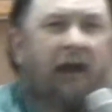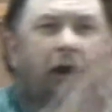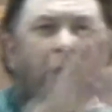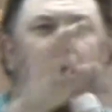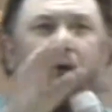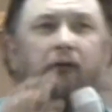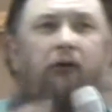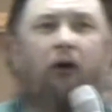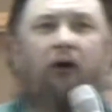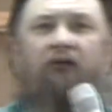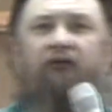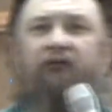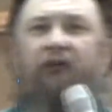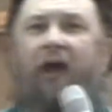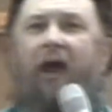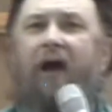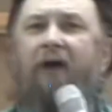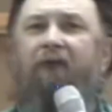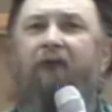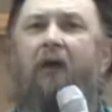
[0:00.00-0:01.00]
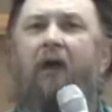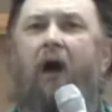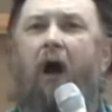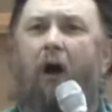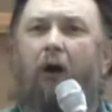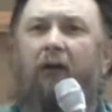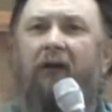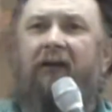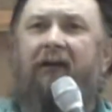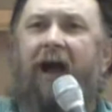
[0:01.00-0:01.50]
heal yourself.
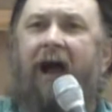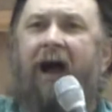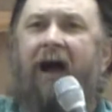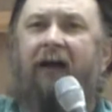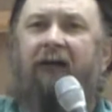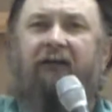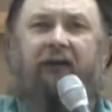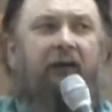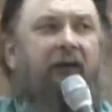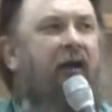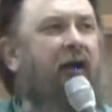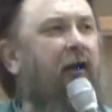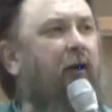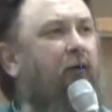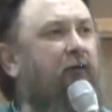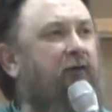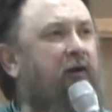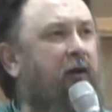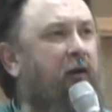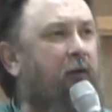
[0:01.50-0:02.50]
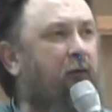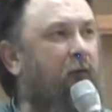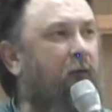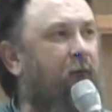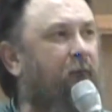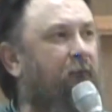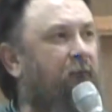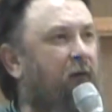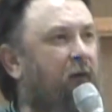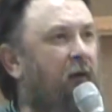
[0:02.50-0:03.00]
Only God can heal you.
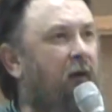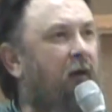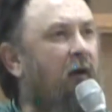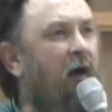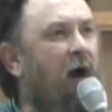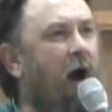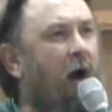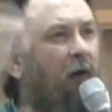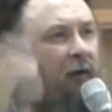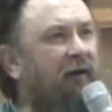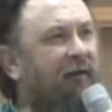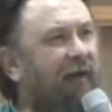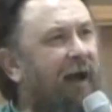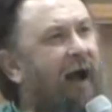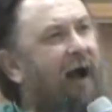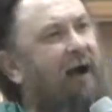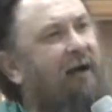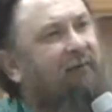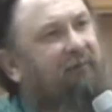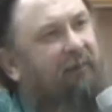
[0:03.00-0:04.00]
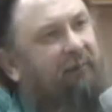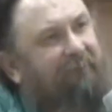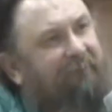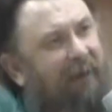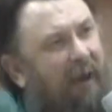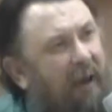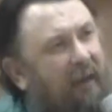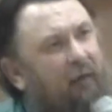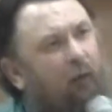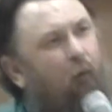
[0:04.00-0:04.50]
Only God can
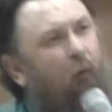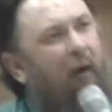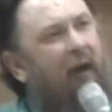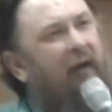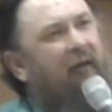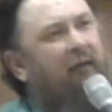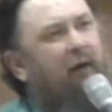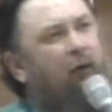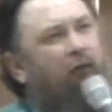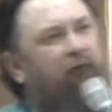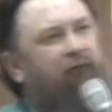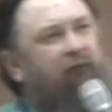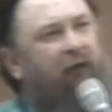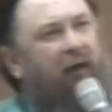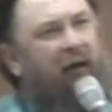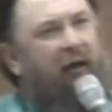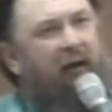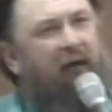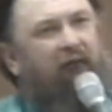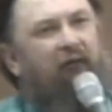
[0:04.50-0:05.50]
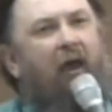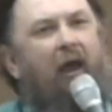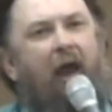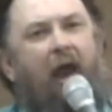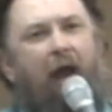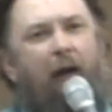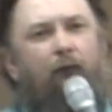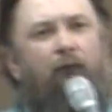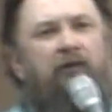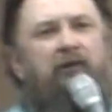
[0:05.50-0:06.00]
take away those things.
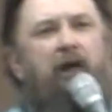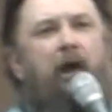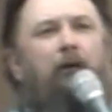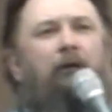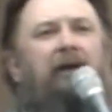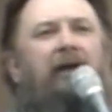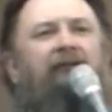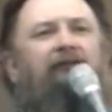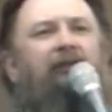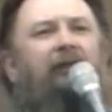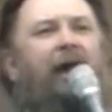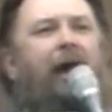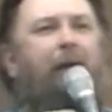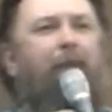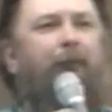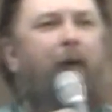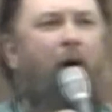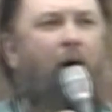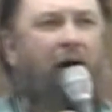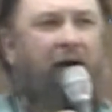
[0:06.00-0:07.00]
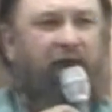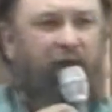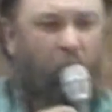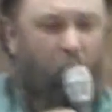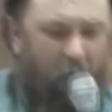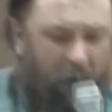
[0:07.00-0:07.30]
And when you get to that point to